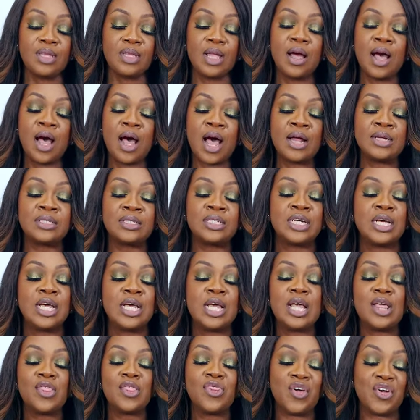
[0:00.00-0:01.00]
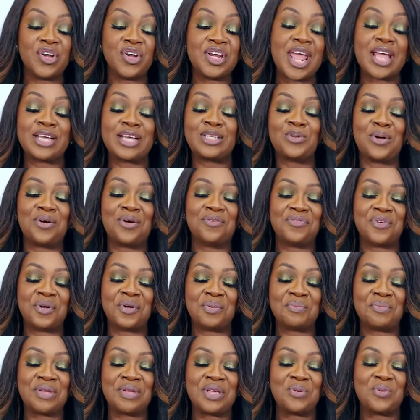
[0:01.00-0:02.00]
And the next one for
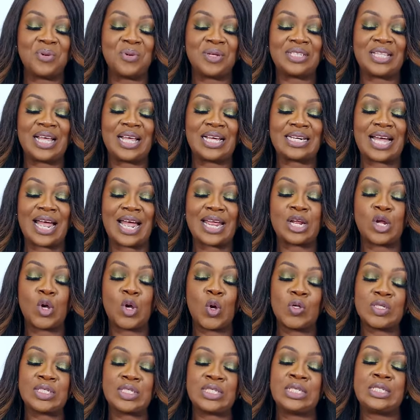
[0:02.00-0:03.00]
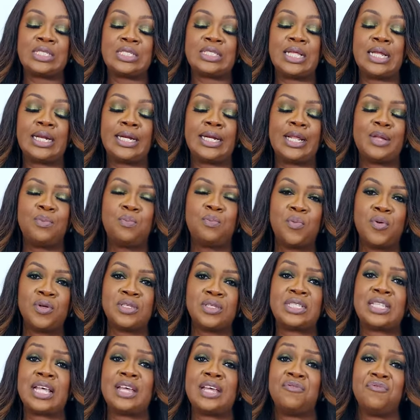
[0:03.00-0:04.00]
me was that I consistently
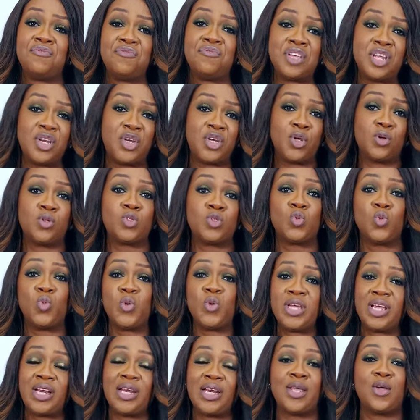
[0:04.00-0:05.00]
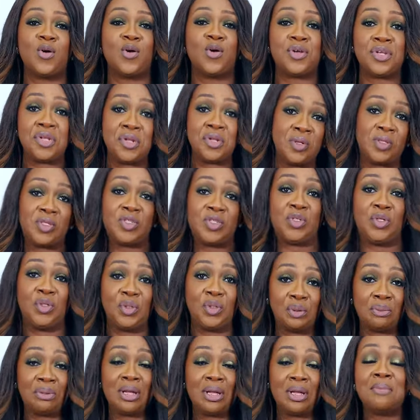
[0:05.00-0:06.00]
posted videos weekly on
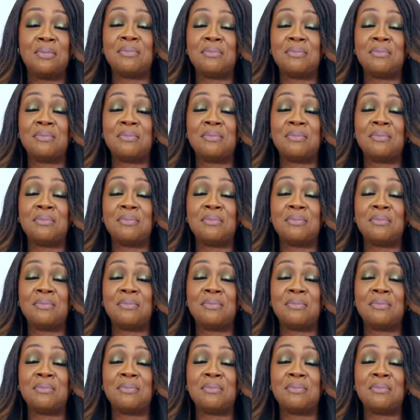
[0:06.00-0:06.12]
YouTube.